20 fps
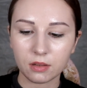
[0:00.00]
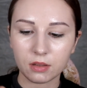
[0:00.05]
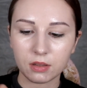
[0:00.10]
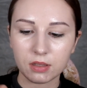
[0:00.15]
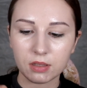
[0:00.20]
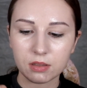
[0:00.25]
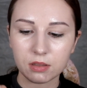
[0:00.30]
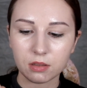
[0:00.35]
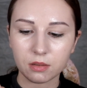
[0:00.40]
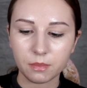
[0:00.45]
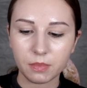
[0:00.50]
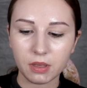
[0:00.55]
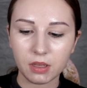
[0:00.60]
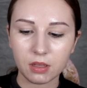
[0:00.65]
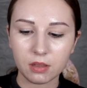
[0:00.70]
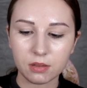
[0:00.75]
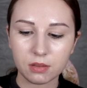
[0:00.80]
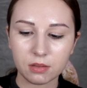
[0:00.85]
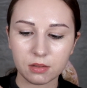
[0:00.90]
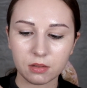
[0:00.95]
a little
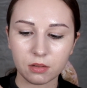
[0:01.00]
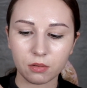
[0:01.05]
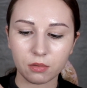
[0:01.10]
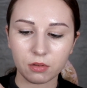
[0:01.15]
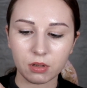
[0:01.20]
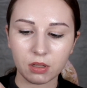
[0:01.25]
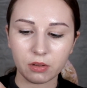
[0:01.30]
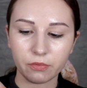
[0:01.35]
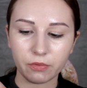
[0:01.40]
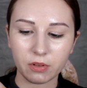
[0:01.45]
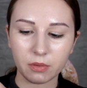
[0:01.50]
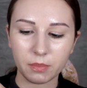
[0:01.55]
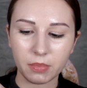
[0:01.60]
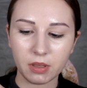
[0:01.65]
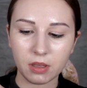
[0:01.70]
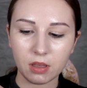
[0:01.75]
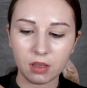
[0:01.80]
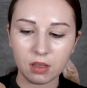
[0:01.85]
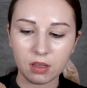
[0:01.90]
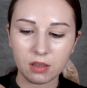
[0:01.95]
bit so it will
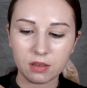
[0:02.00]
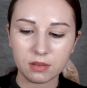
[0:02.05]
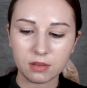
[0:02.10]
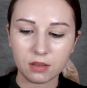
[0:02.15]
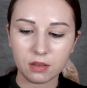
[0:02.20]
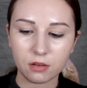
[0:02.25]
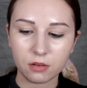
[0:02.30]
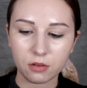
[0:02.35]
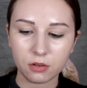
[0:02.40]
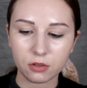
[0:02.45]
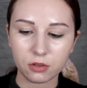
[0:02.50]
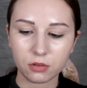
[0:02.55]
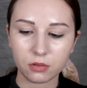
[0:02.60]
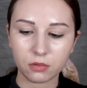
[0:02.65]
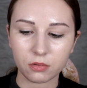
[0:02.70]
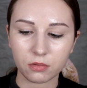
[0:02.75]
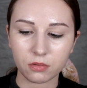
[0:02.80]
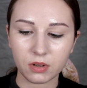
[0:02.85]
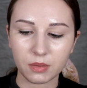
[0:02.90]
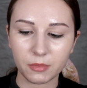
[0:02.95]
be easier
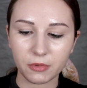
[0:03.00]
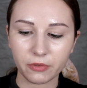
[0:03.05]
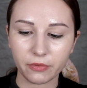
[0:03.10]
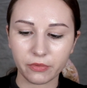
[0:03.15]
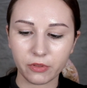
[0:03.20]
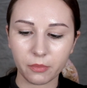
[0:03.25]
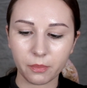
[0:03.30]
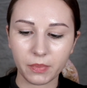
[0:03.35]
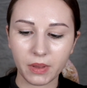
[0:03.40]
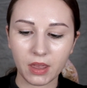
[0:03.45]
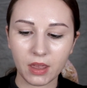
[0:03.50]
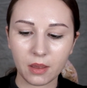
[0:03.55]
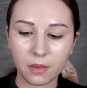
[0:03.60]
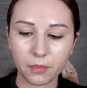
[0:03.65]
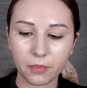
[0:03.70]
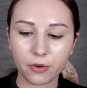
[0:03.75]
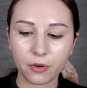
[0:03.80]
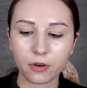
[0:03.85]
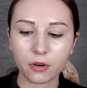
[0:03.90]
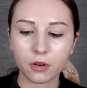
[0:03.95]
to remove the
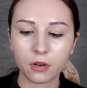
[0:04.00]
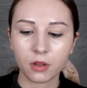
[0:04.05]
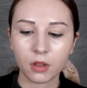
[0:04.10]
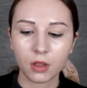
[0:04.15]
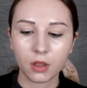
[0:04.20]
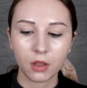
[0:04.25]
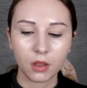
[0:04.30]
paper.